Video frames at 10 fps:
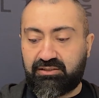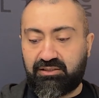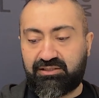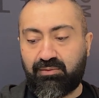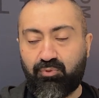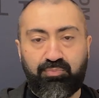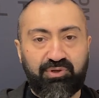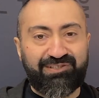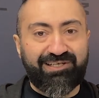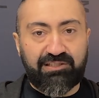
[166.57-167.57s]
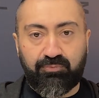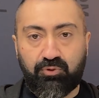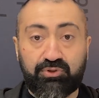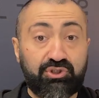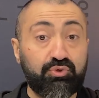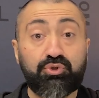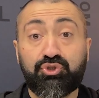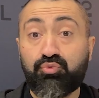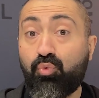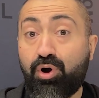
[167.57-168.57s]
They're more predictable, which is what
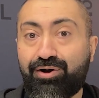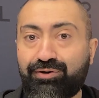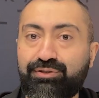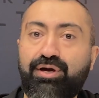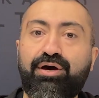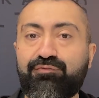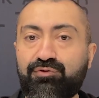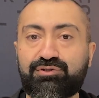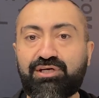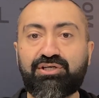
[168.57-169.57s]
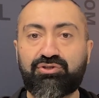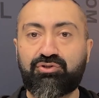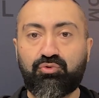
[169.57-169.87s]
you want out of your session.